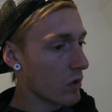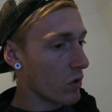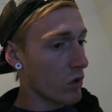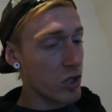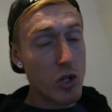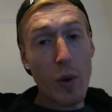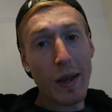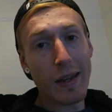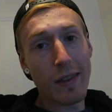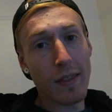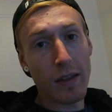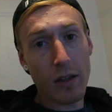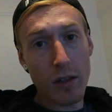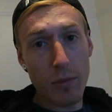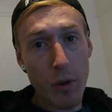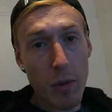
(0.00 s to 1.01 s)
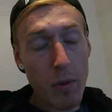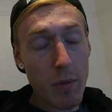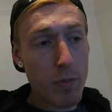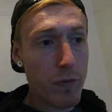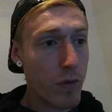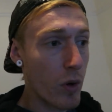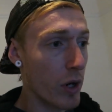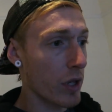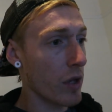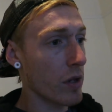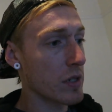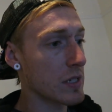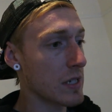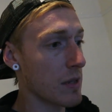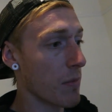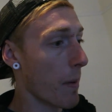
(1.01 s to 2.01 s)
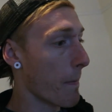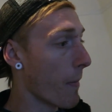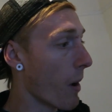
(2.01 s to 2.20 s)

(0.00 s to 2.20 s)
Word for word: not do anything at the moment before I go to see my